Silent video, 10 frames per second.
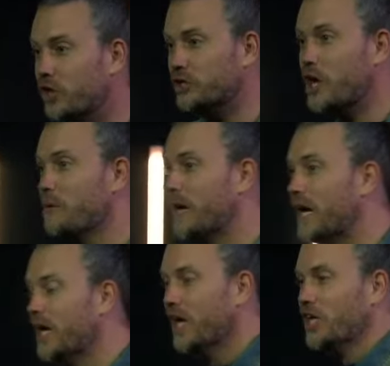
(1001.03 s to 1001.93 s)
of
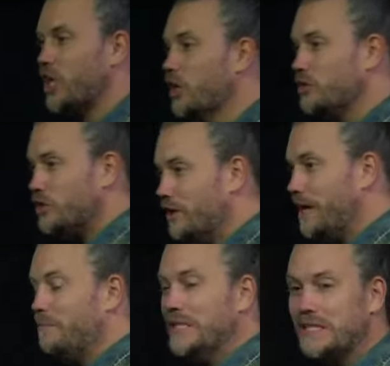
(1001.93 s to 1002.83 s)
October. Don't you
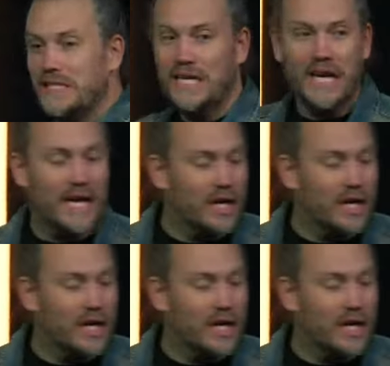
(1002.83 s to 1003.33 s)
let me see